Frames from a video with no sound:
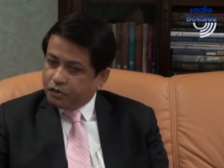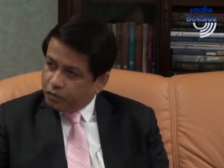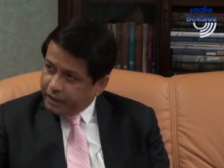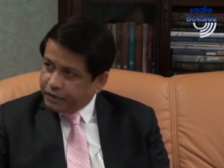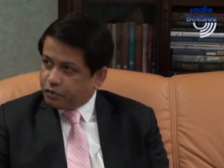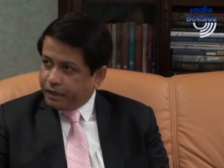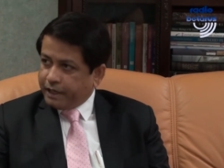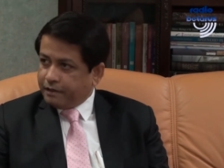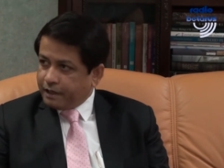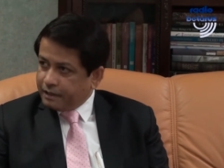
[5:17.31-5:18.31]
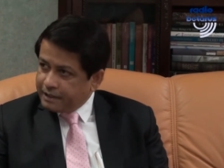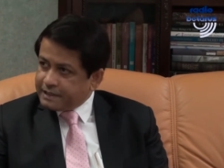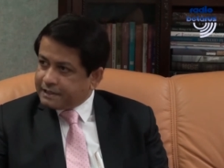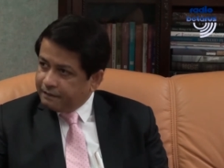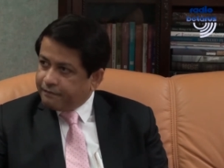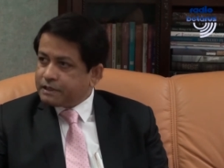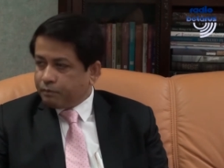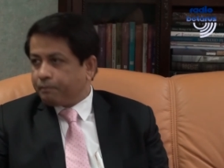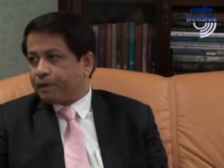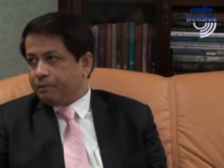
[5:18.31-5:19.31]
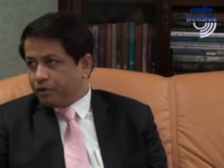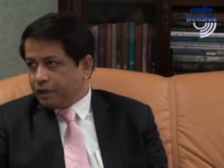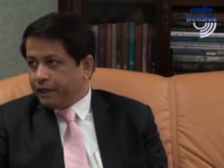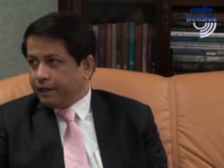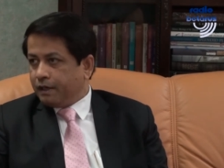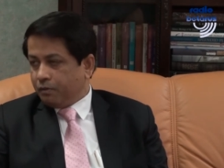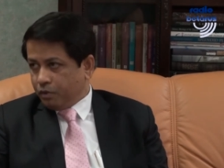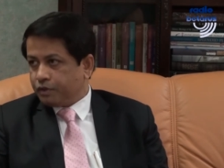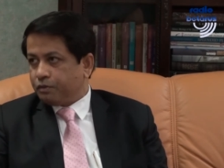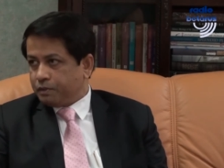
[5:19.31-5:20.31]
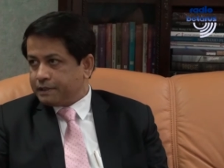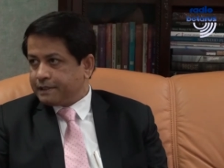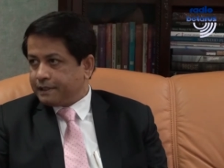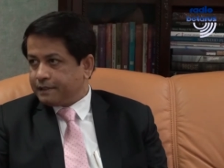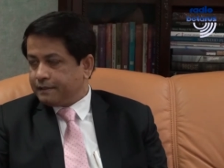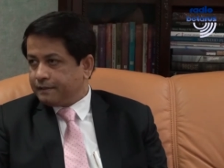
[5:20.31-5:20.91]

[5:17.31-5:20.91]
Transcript: to get together, and these events will primarily work towards mm-hmm. that